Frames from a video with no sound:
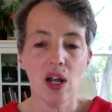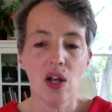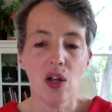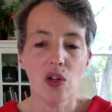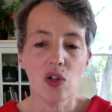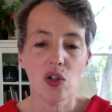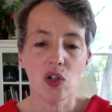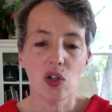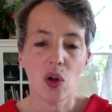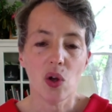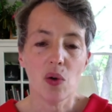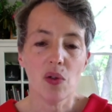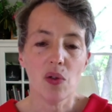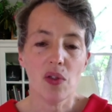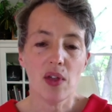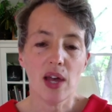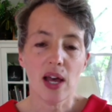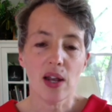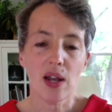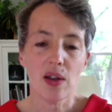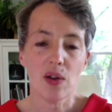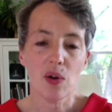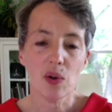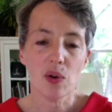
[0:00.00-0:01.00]
so
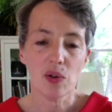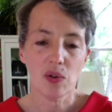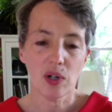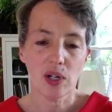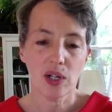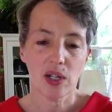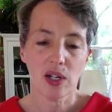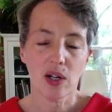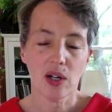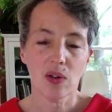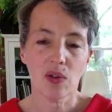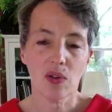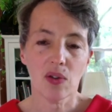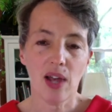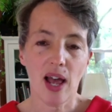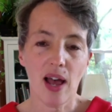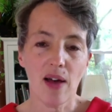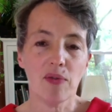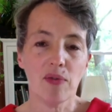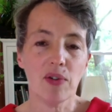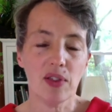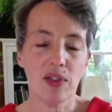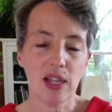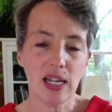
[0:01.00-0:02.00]
that older adults
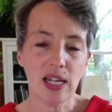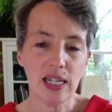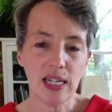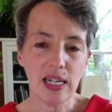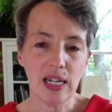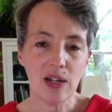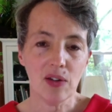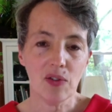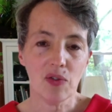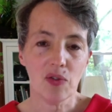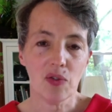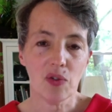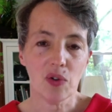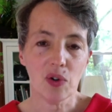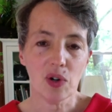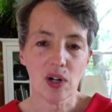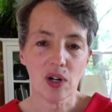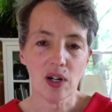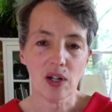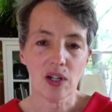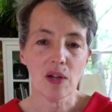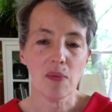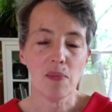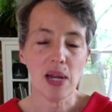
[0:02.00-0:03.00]
have what they need
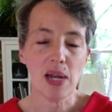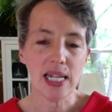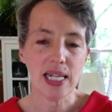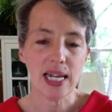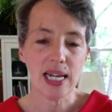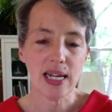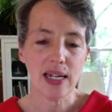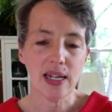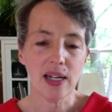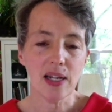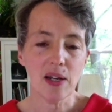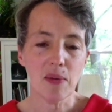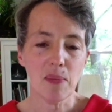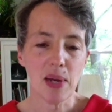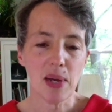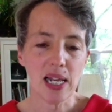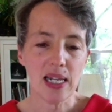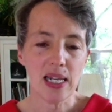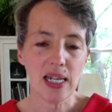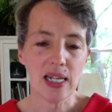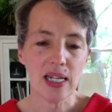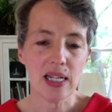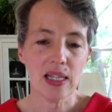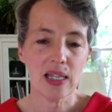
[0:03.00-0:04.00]
for to maintain
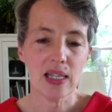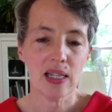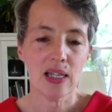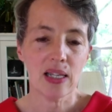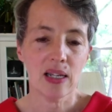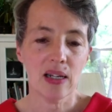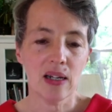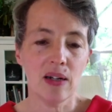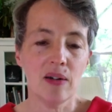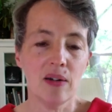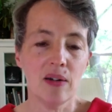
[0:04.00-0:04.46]
independence.